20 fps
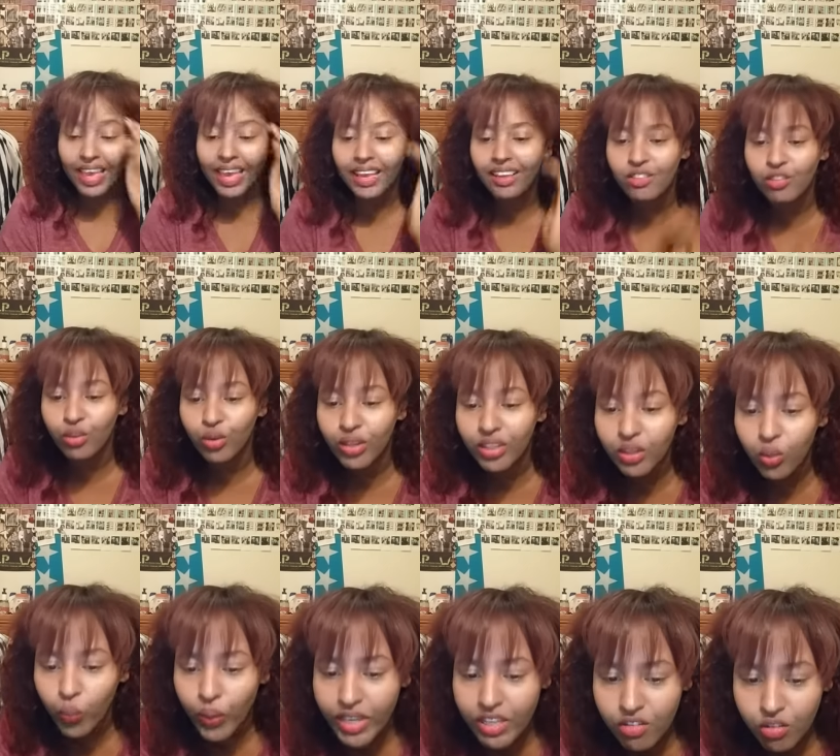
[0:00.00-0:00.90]
gaze. Look at
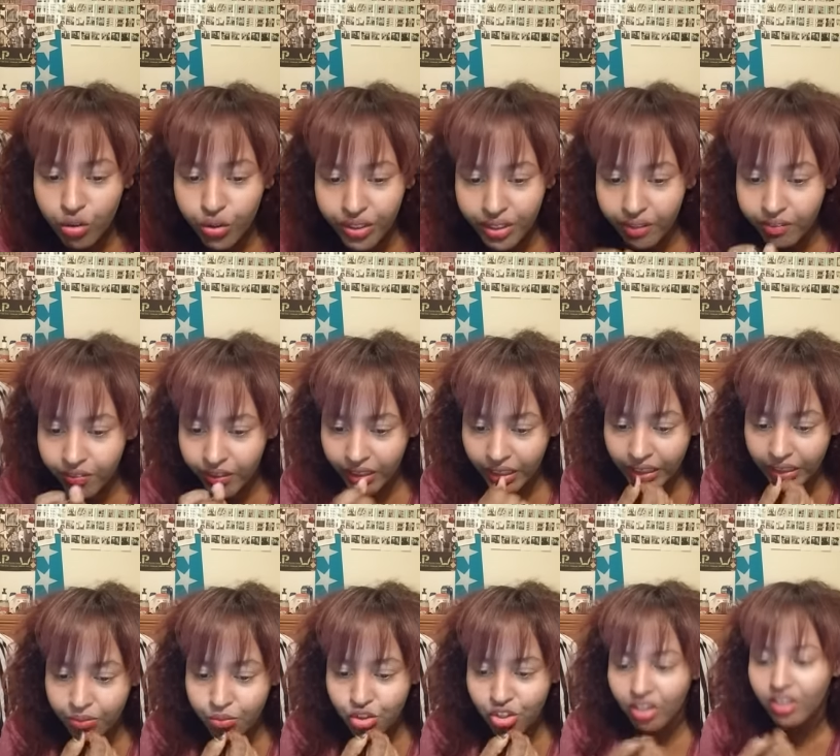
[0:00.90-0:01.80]
the way he's looking at fucking
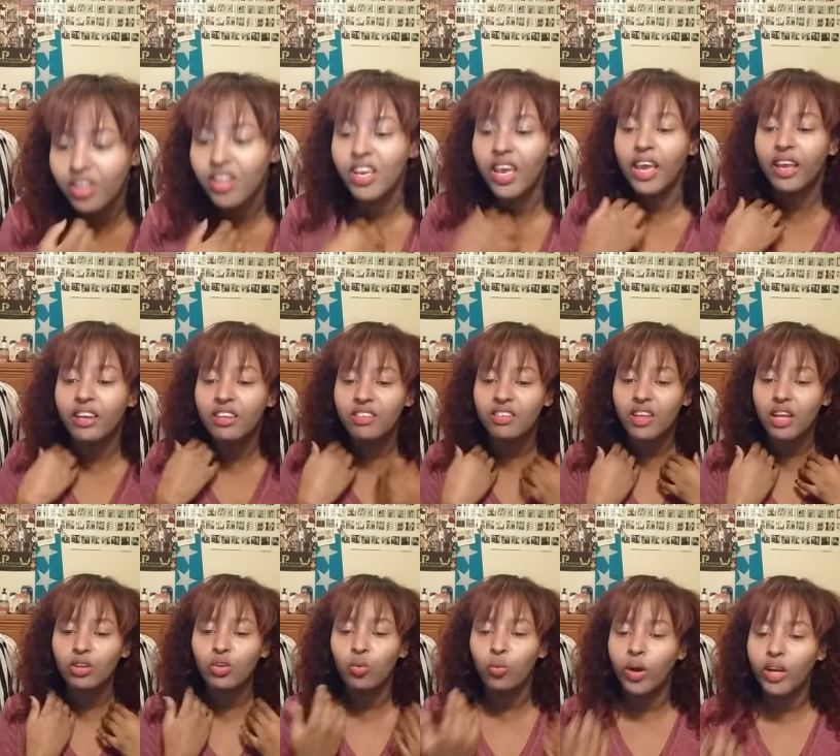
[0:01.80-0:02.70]
Himchan. And his
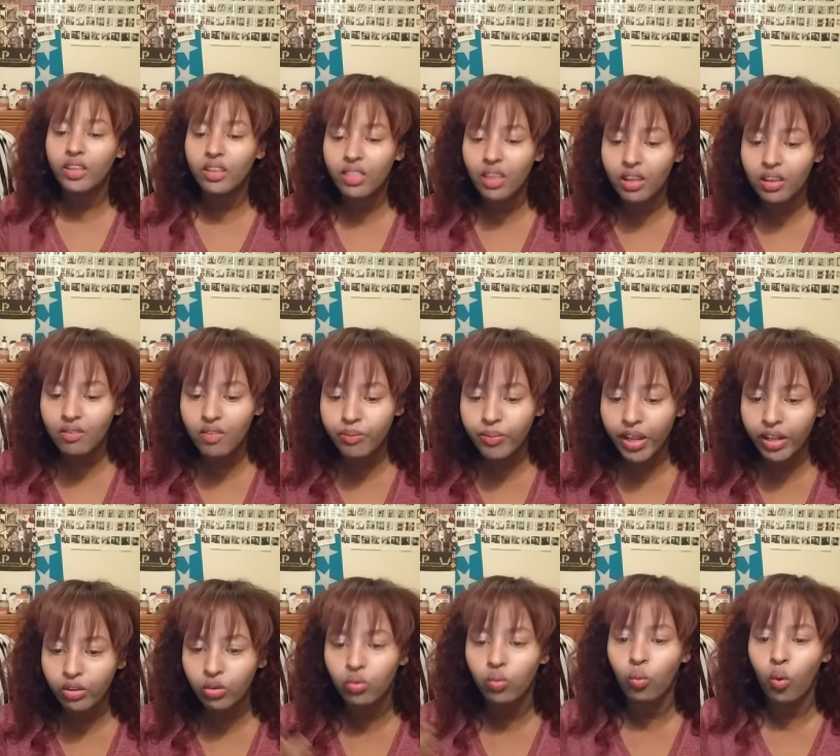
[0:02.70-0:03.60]
tattoo. Why did they give him
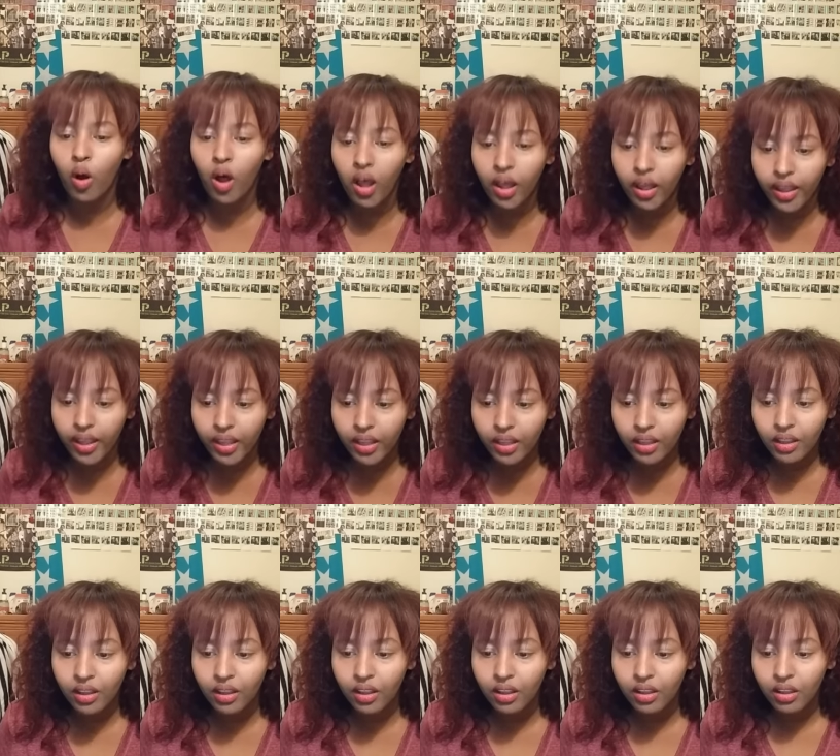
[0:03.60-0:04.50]
tattoo? Why?
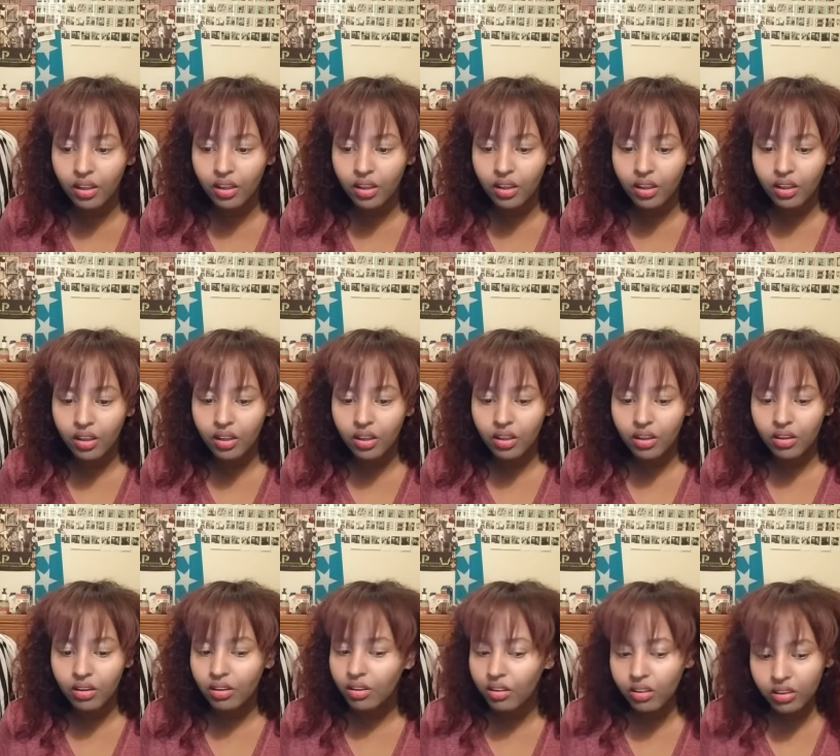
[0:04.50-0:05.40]

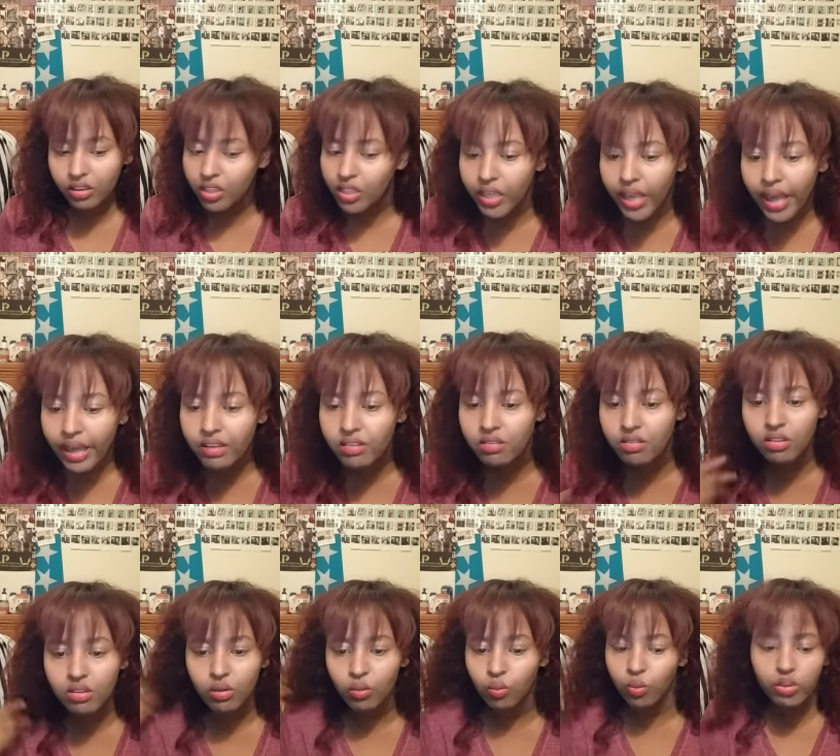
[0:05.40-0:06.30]
TS,
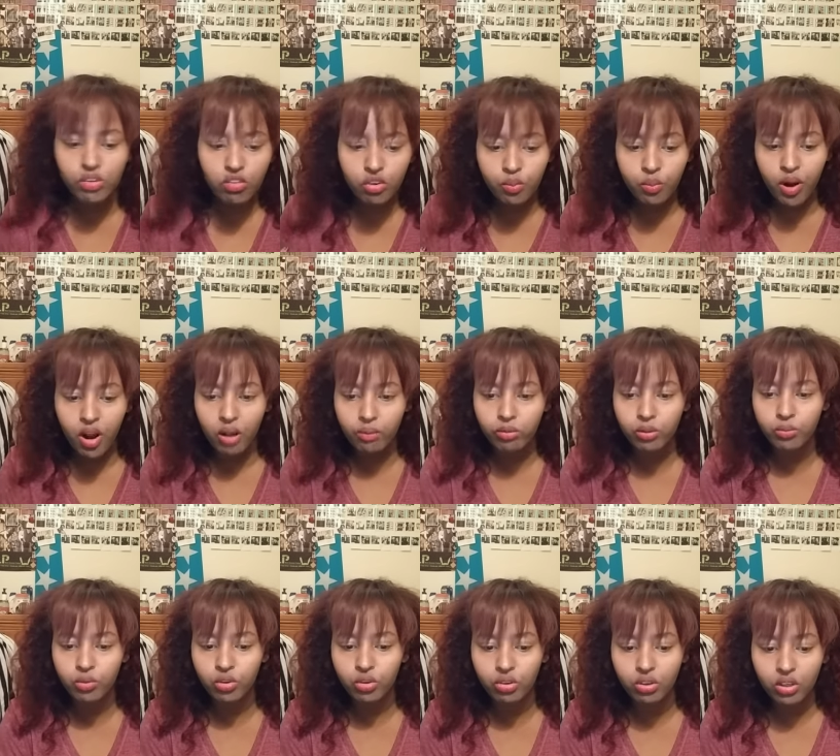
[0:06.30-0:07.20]
what's your
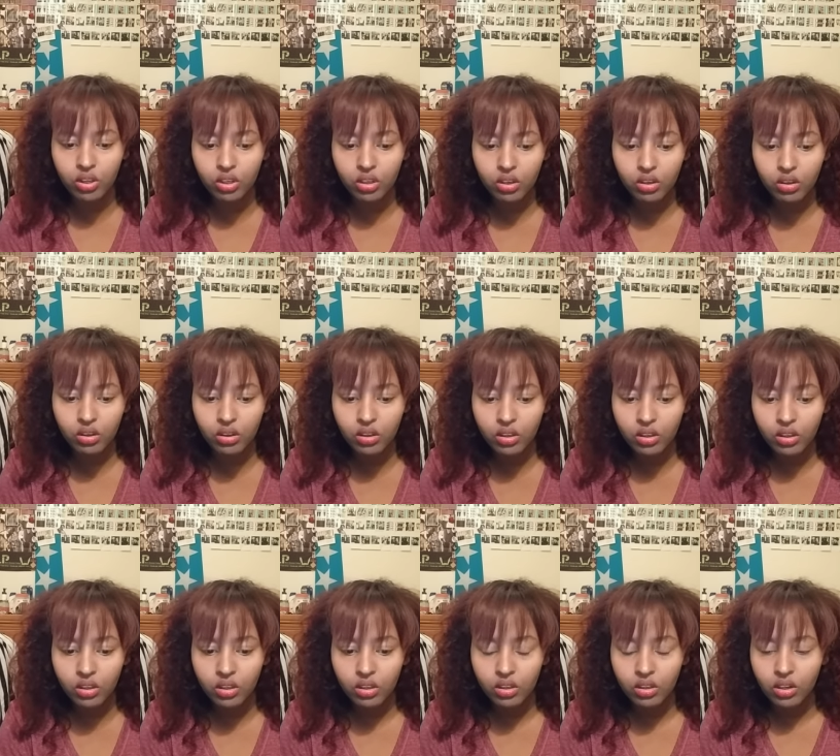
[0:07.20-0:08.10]
problem, dude?
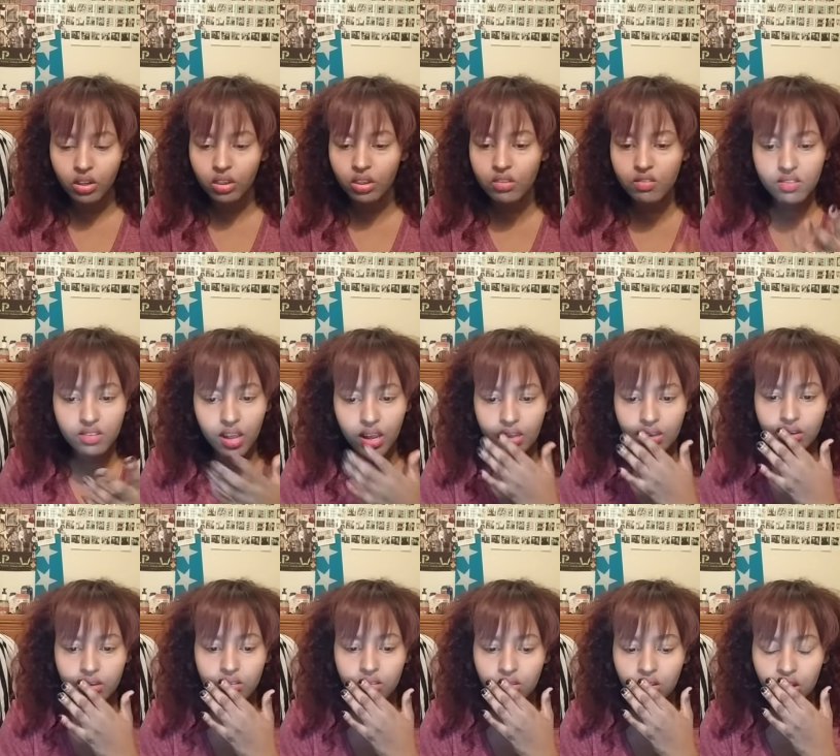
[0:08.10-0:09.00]
The
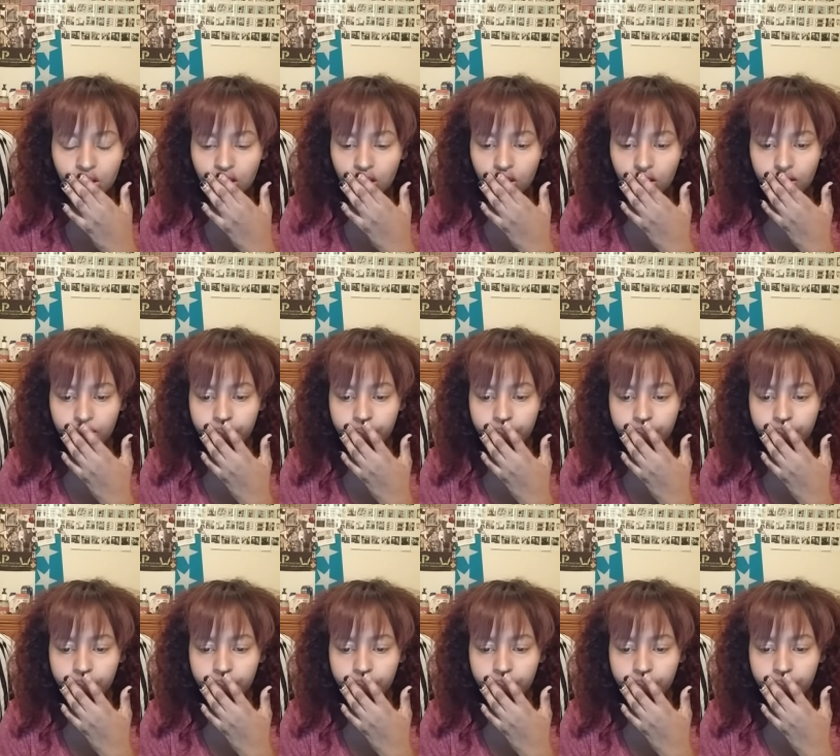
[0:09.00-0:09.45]
stylist, like...